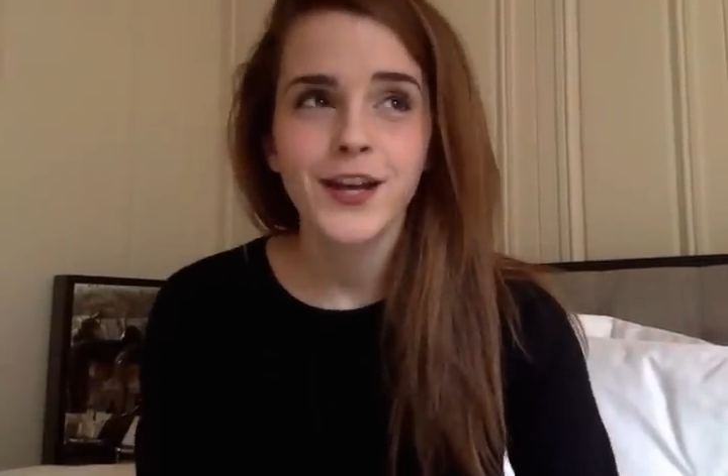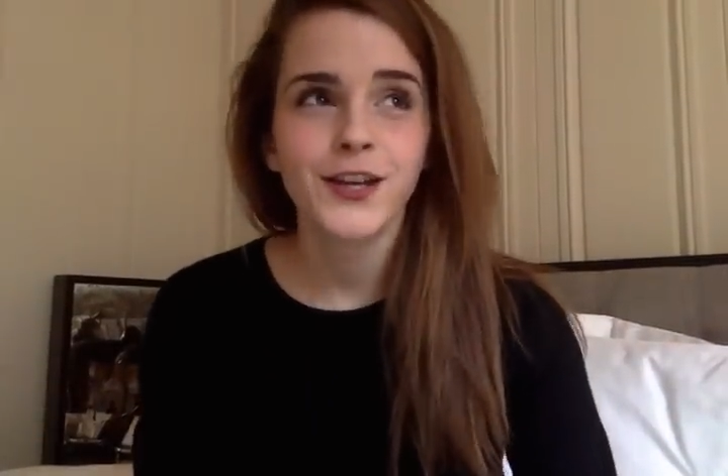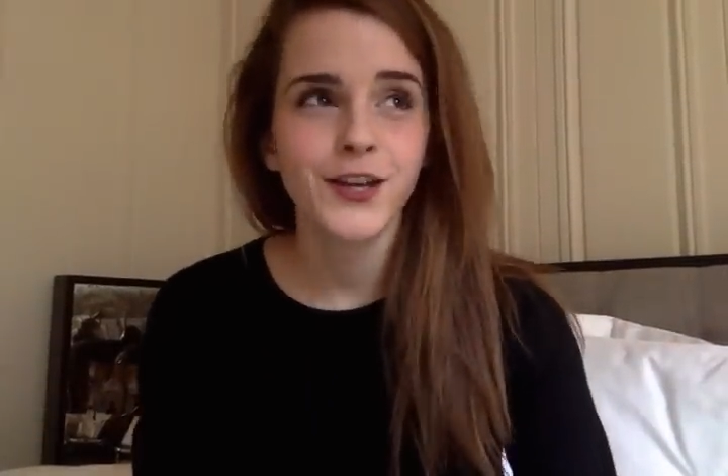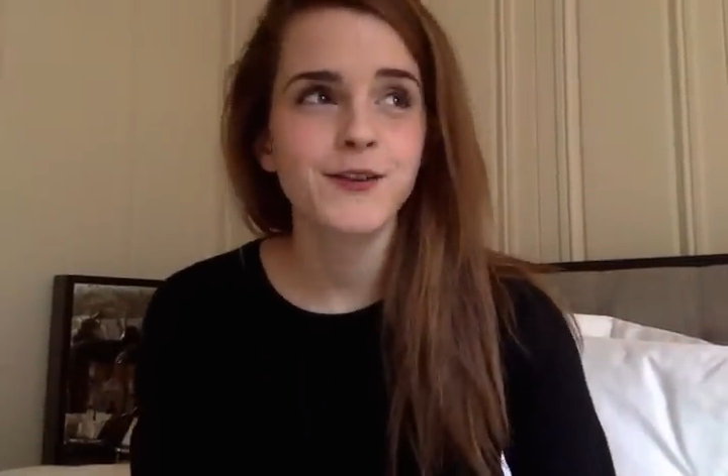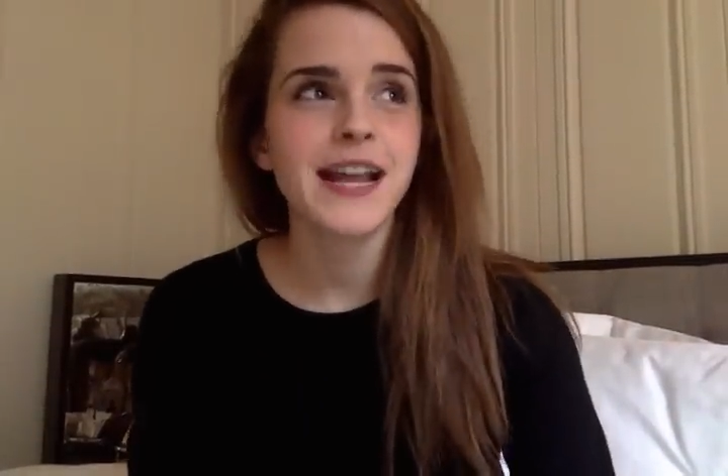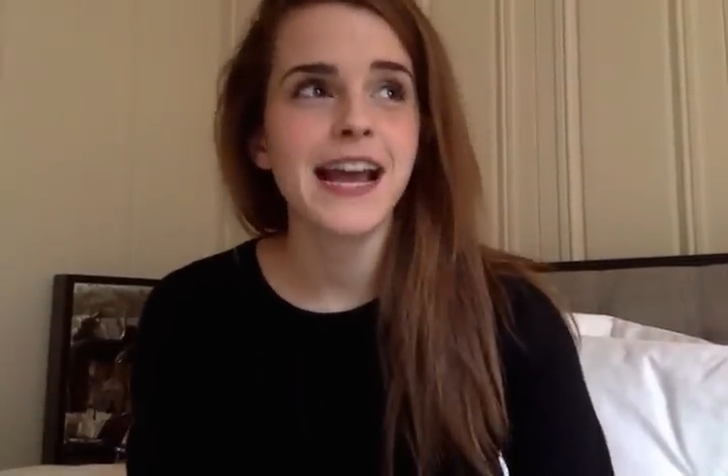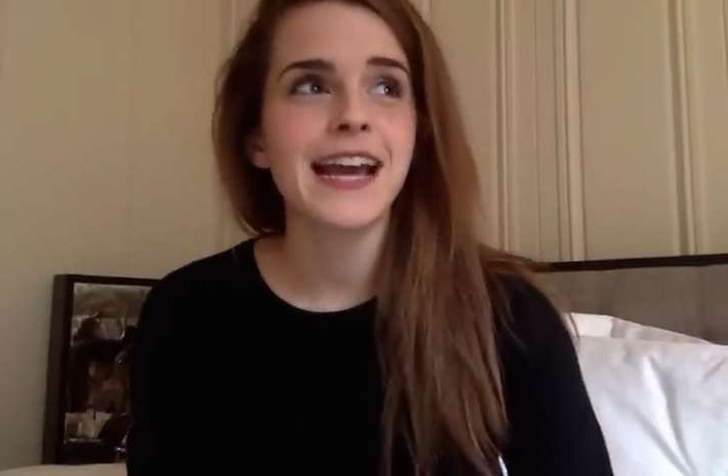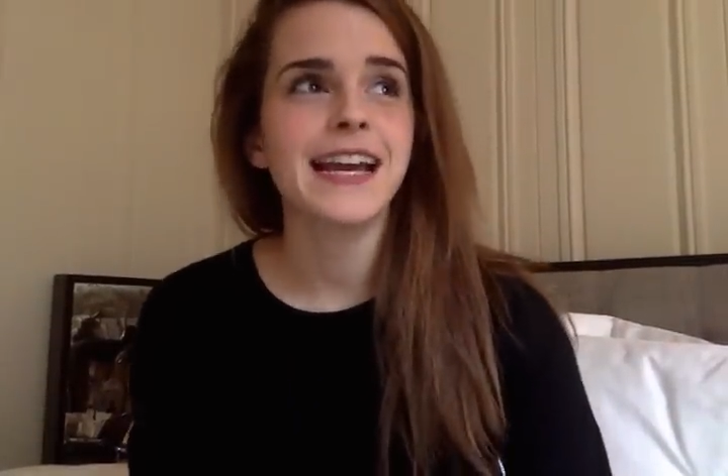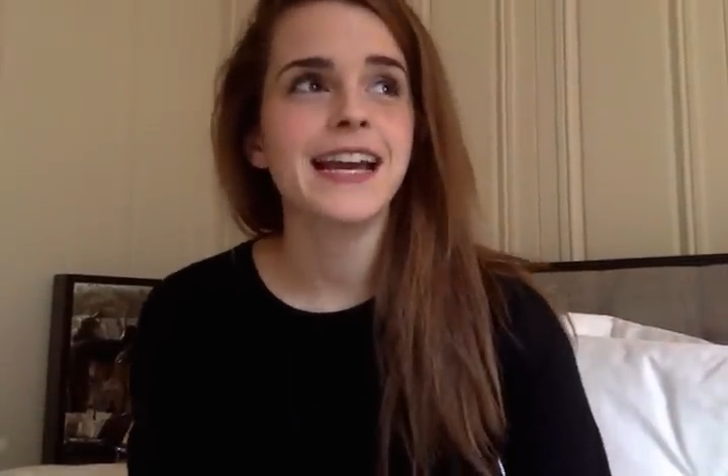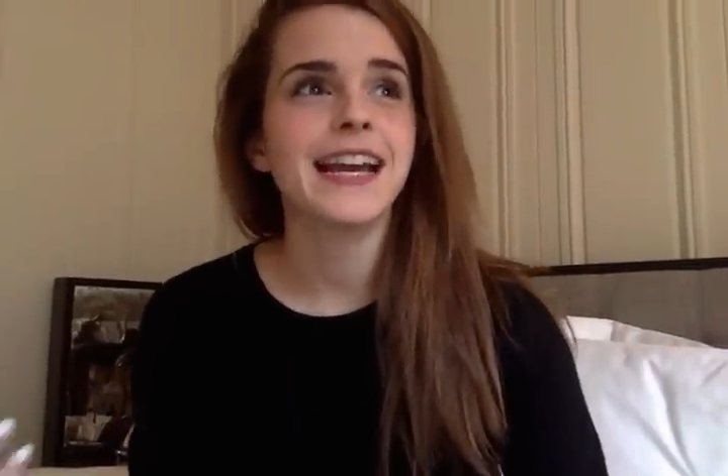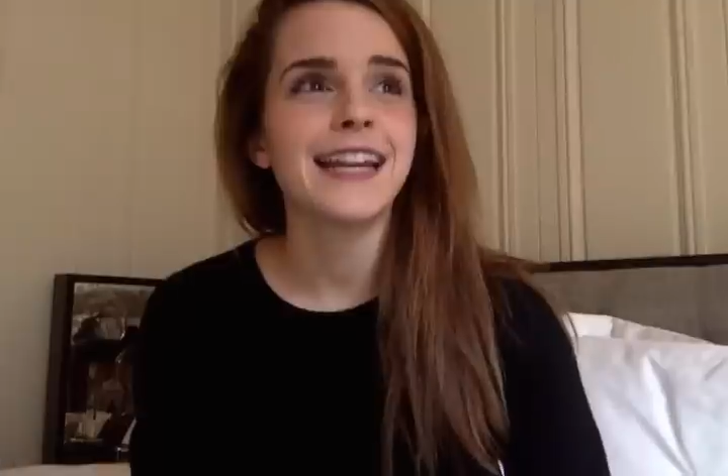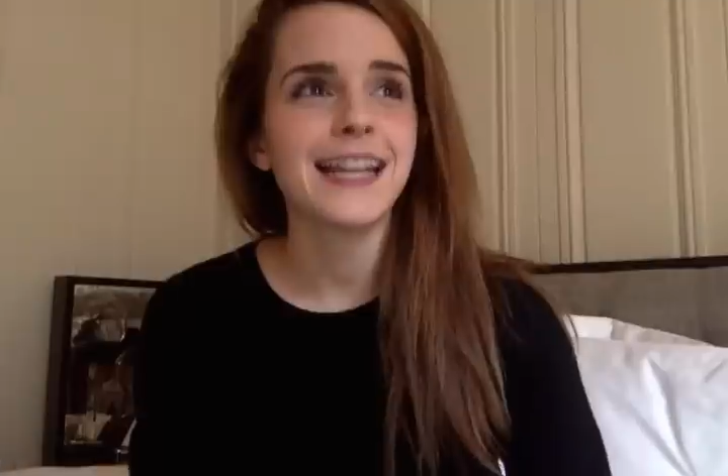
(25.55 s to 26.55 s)

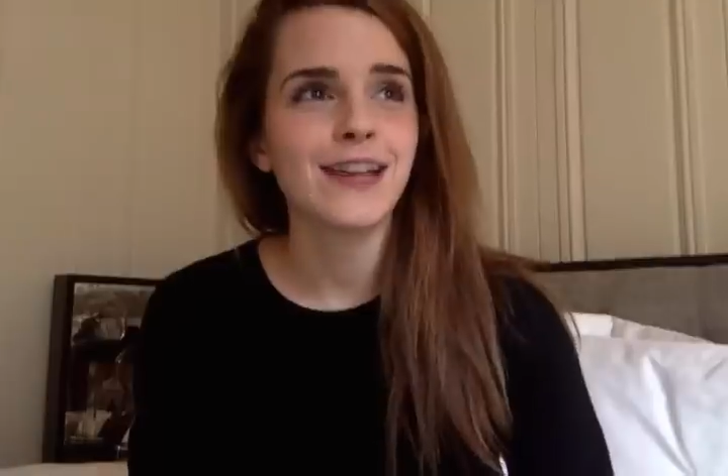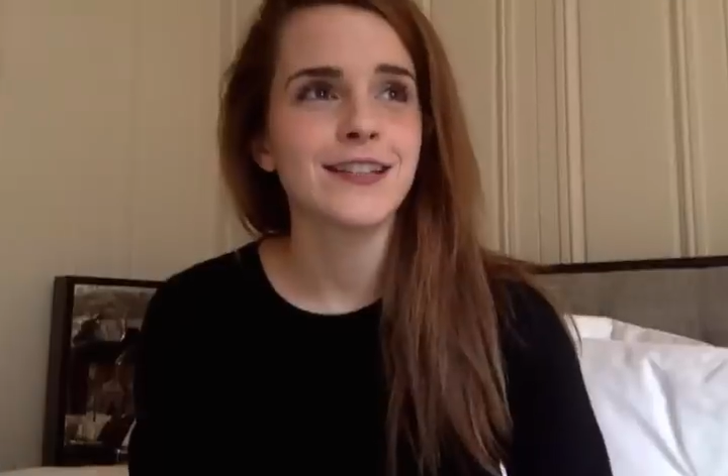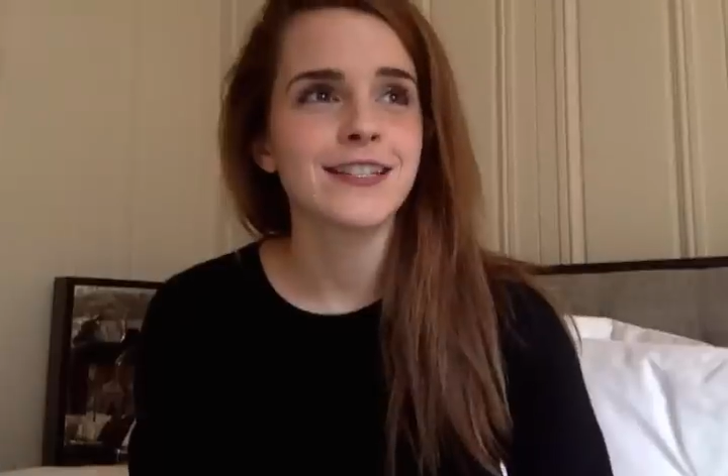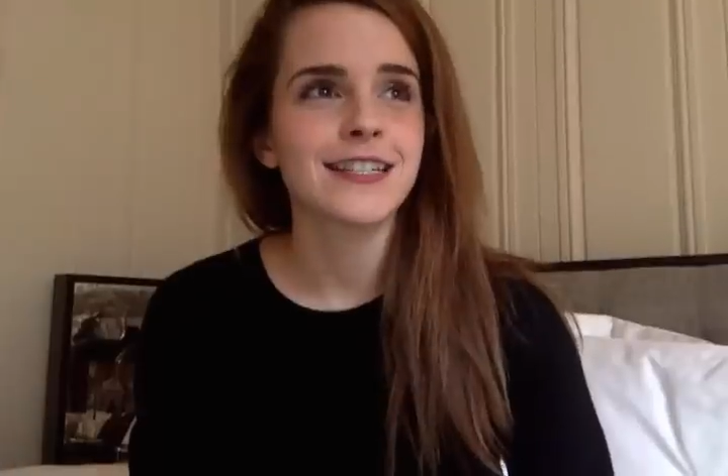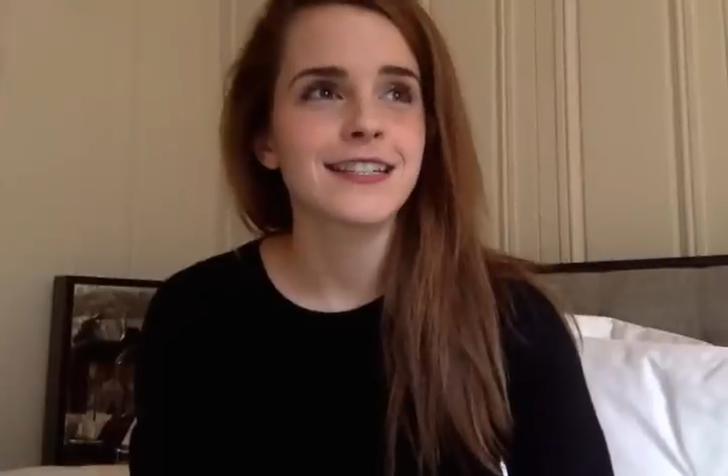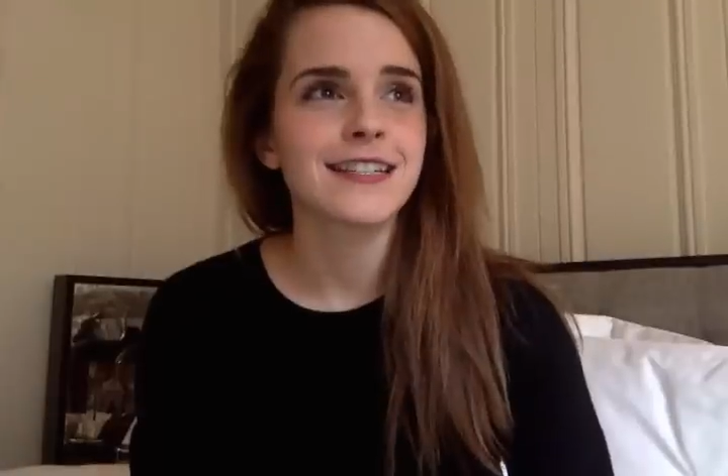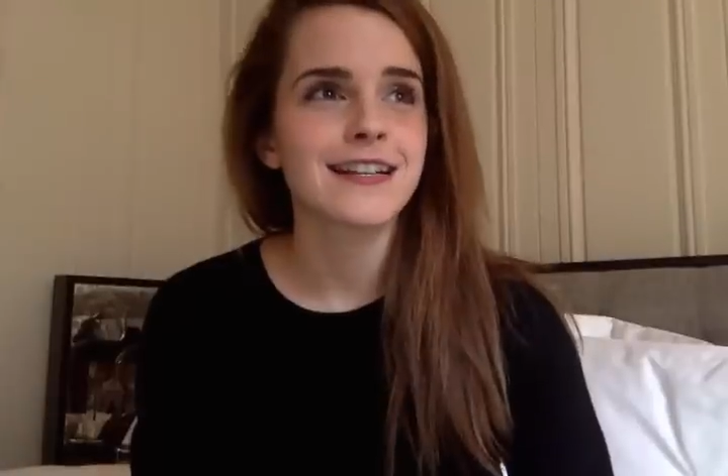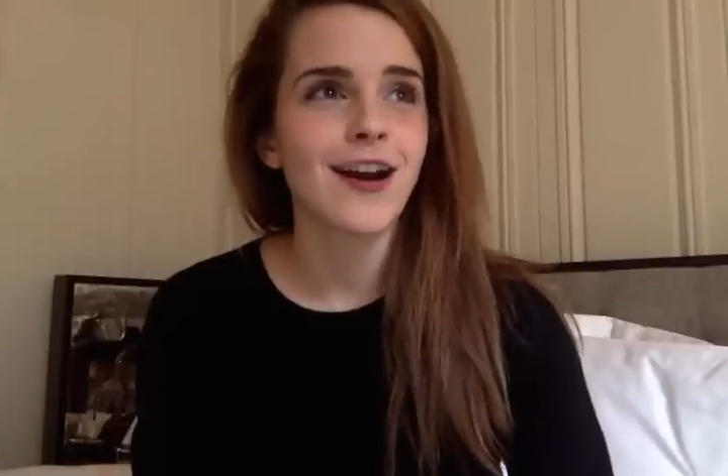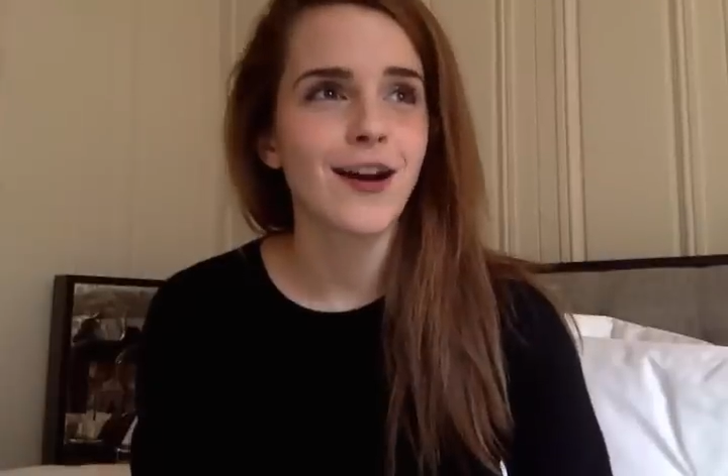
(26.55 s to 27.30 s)
Q&A in London